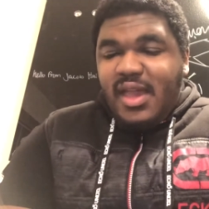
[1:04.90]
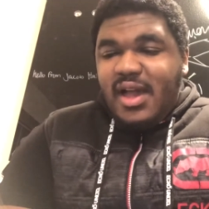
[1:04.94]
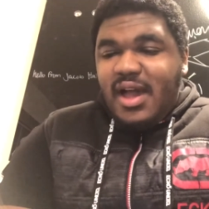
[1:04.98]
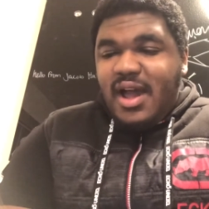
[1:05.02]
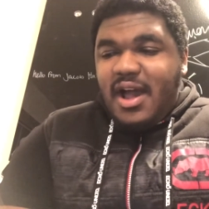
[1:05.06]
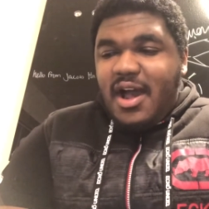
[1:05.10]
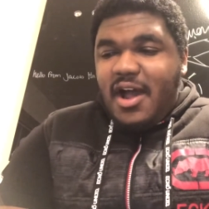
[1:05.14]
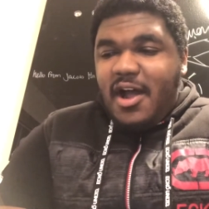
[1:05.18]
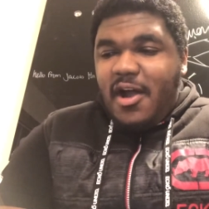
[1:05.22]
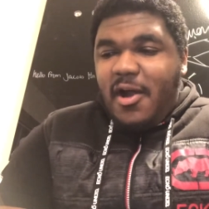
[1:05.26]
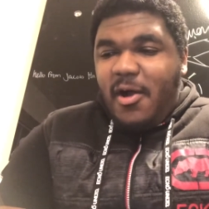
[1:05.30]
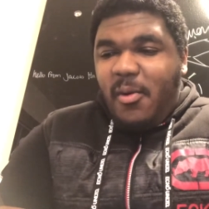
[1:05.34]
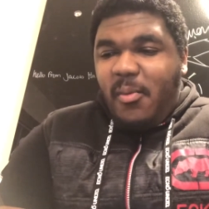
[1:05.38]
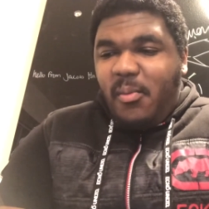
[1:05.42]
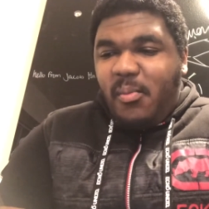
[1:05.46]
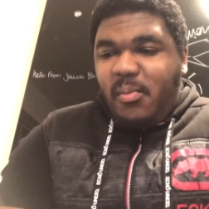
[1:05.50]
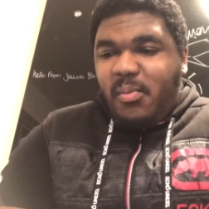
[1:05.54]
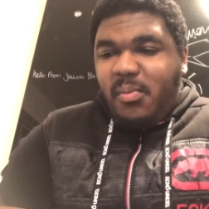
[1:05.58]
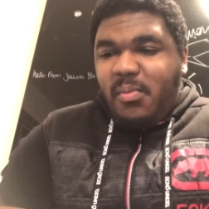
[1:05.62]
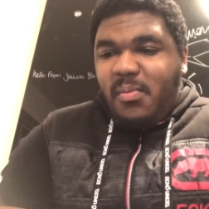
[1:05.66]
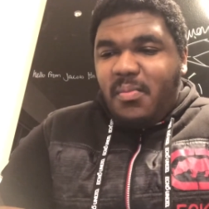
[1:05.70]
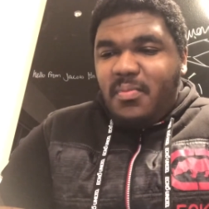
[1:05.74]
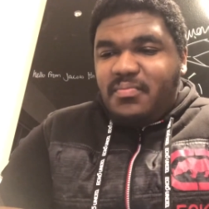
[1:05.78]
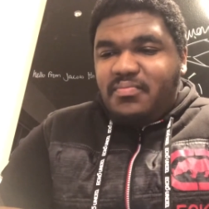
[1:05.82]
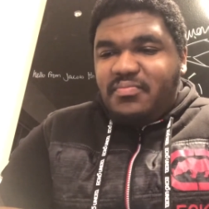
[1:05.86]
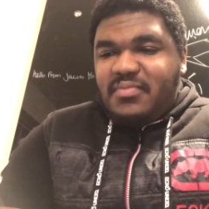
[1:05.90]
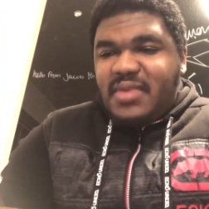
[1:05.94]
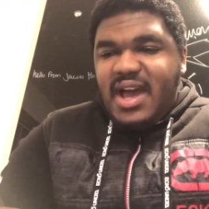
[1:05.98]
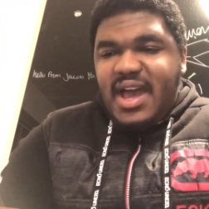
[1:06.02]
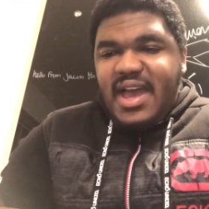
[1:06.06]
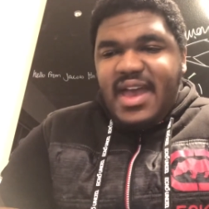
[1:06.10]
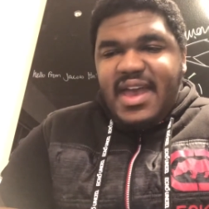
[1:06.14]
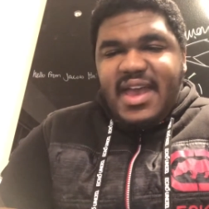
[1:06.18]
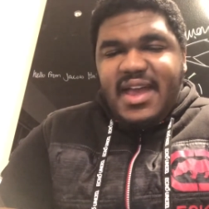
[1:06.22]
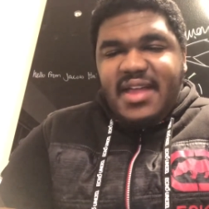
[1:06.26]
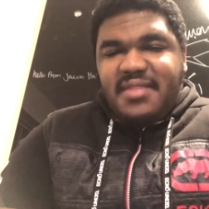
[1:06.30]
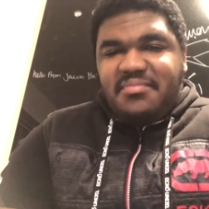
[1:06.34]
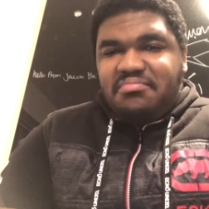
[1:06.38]
Um, I
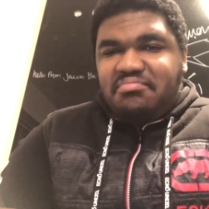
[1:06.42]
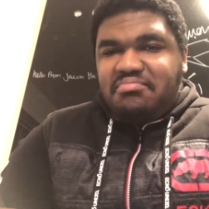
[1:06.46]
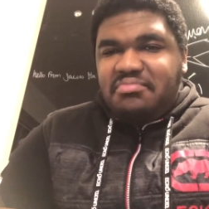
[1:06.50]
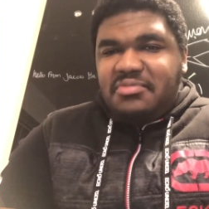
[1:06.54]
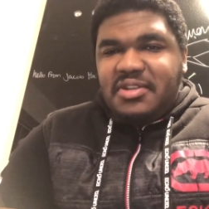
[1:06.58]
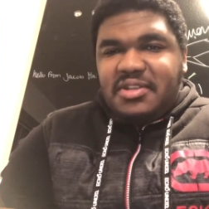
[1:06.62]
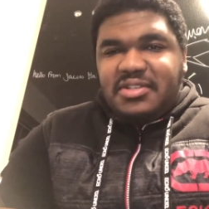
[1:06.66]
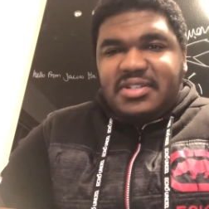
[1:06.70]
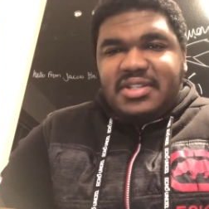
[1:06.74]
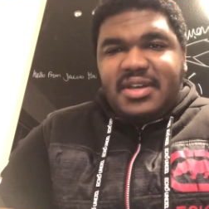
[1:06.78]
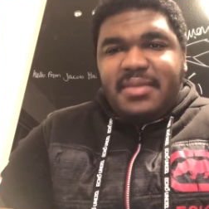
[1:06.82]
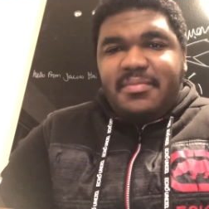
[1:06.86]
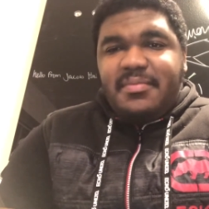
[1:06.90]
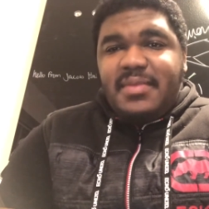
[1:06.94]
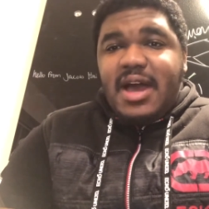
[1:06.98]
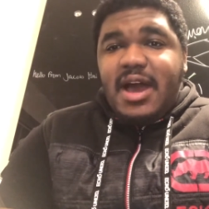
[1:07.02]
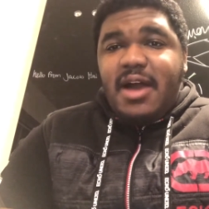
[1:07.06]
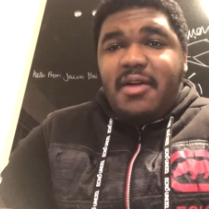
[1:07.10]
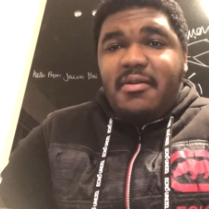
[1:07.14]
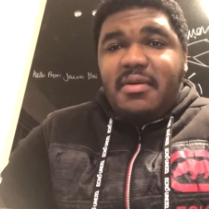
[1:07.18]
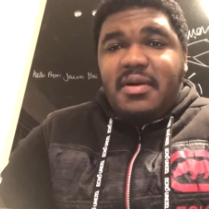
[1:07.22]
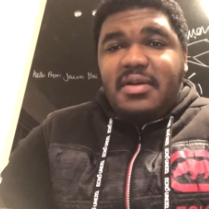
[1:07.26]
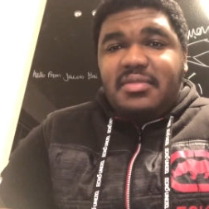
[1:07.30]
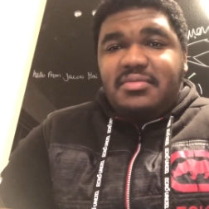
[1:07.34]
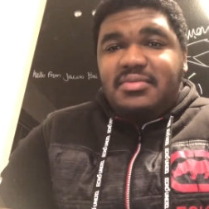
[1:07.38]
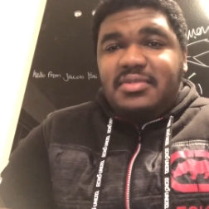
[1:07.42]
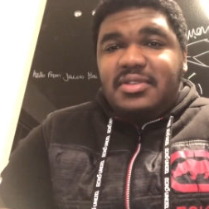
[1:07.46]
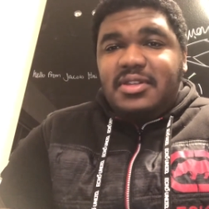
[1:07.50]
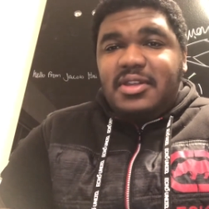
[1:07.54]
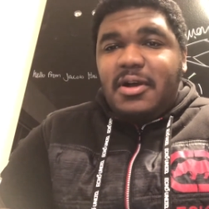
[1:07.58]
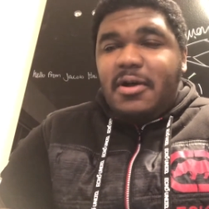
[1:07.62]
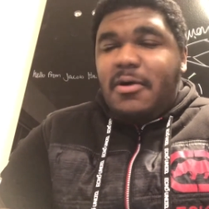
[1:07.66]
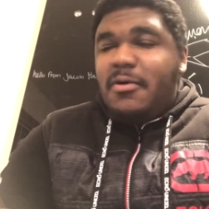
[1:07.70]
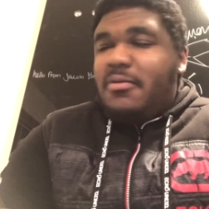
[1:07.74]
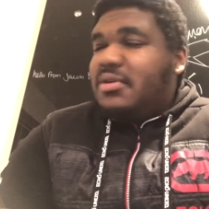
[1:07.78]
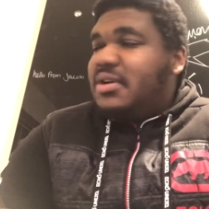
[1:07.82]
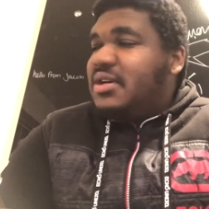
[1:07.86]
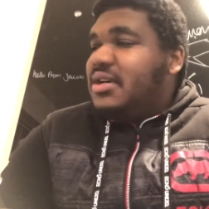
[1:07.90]
had, you know, took about, a, you
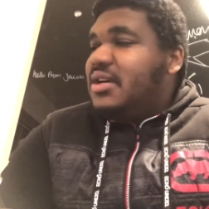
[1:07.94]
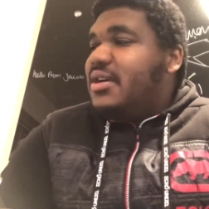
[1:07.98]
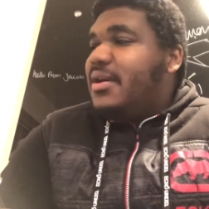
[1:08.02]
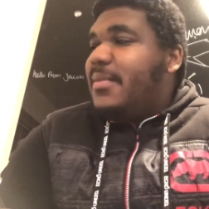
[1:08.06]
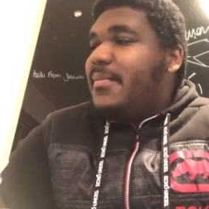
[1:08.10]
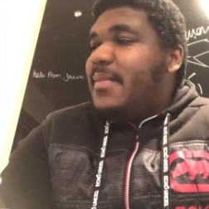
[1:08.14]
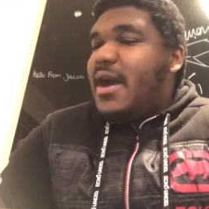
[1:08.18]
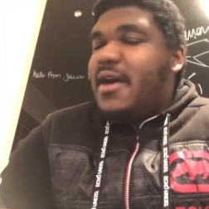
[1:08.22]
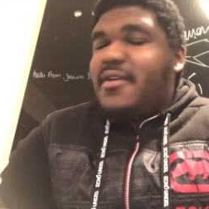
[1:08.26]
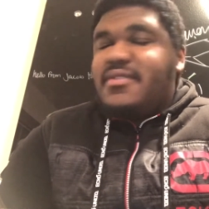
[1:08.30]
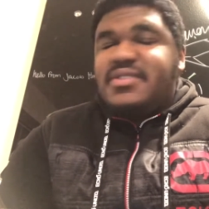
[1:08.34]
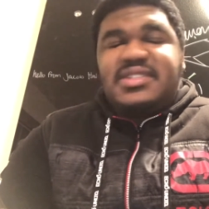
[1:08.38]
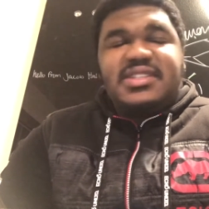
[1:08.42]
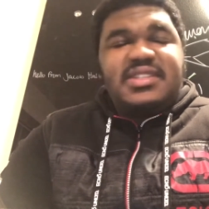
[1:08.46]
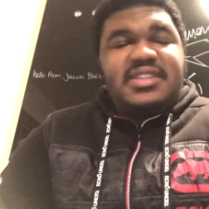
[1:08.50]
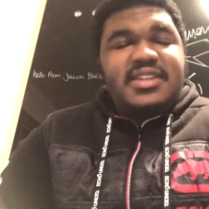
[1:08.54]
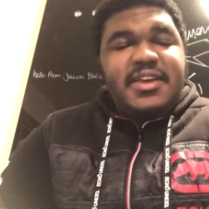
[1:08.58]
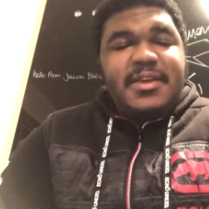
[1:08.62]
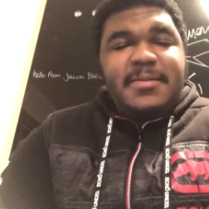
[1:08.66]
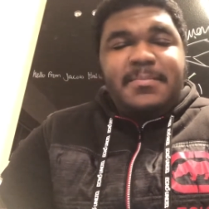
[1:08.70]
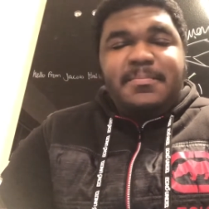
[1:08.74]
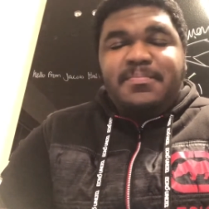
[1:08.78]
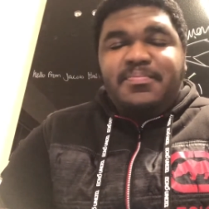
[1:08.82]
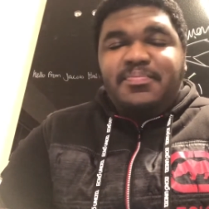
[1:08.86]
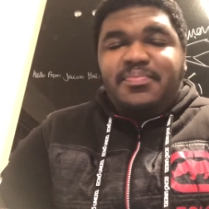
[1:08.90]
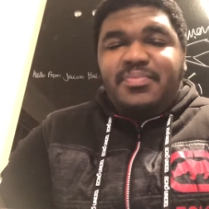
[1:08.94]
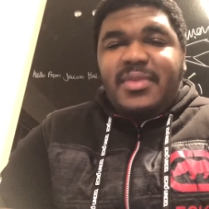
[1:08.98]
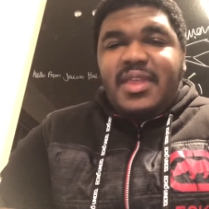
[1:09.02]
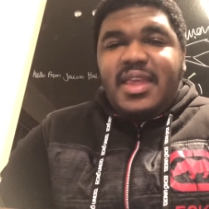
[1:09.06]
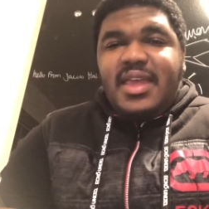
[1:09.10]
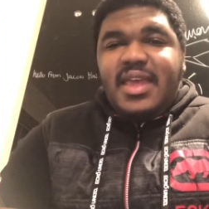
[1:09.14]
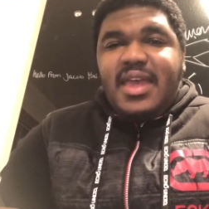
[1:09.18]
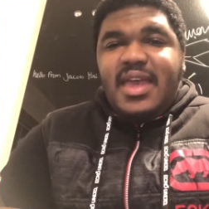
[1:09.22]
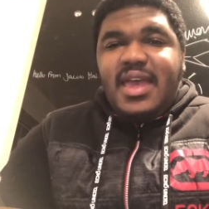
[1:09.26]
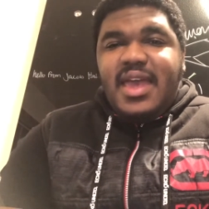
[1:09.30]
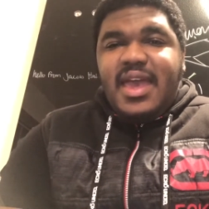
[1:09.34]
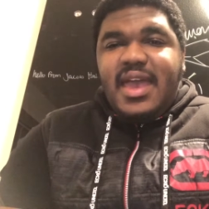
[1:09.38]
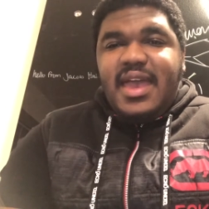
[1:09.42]
know, good amount of sleep.
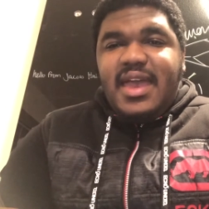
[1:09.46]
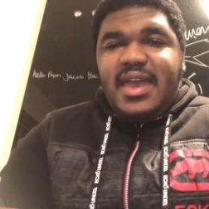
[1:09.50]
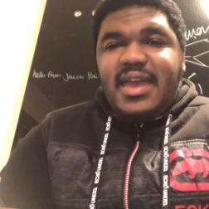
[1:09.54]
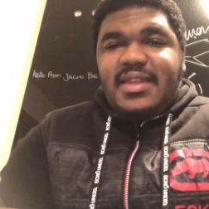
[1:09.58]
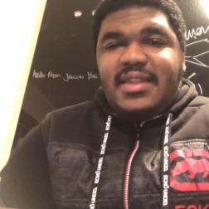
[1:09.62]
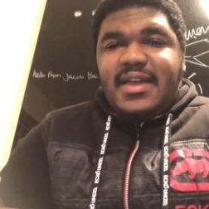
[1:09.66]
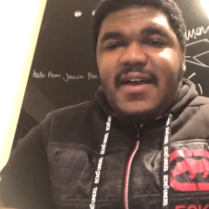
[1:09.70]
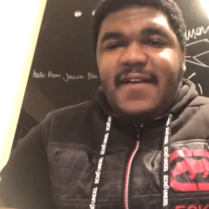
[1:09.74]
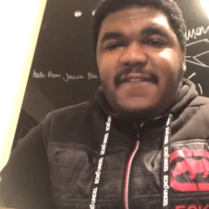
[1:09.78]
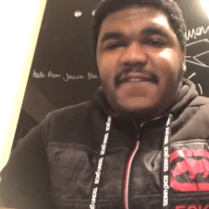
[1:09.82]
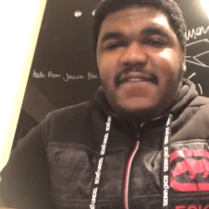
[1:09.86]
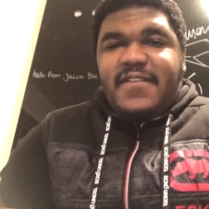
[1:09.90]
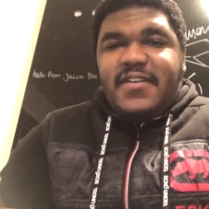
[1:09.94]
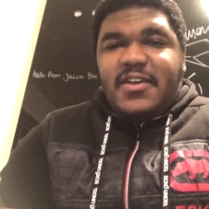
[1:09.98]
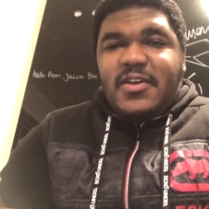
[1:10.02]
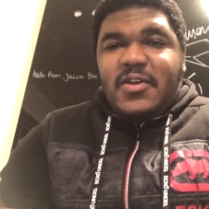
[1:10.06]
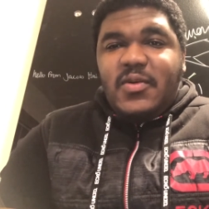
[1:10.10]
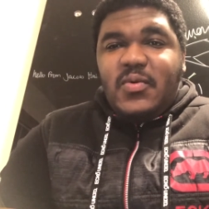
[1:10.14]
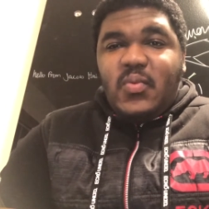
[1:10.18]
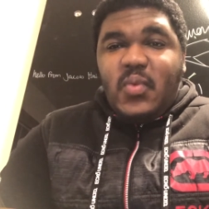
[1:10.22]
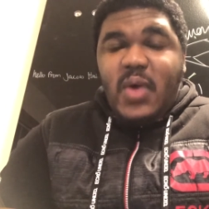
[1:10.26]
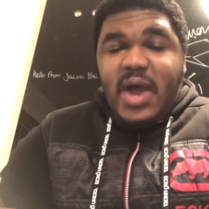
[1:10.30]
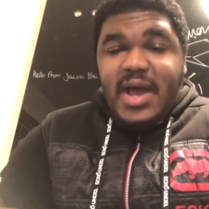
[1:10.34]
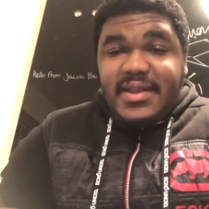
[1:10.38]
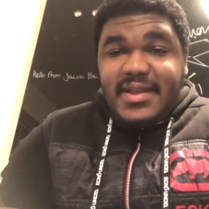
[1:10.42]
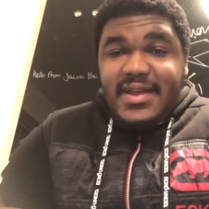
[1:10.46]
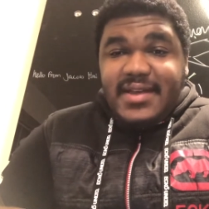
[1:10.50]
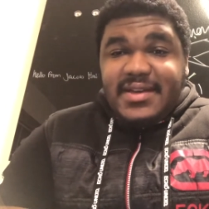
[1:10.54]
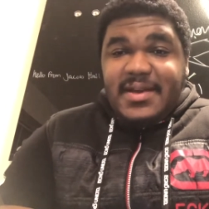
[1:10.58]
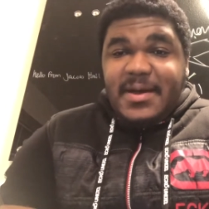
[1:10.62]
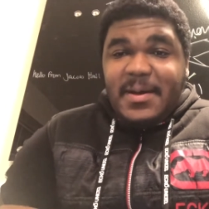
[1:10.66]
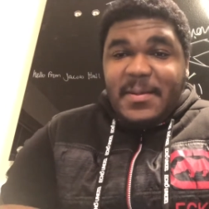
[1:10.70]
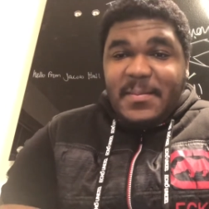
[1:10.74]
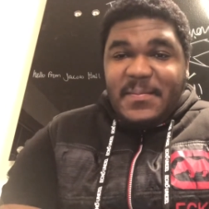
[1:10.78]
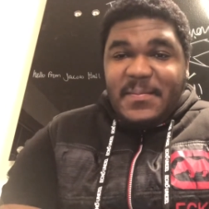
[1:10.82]
And I figured why not come